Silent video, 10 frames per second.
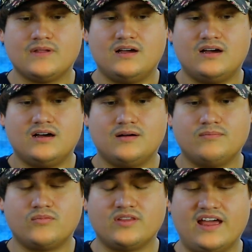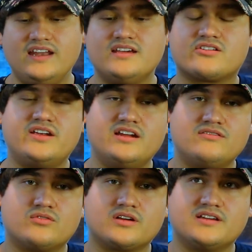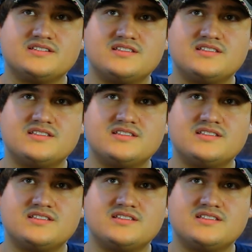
um, with any creative work is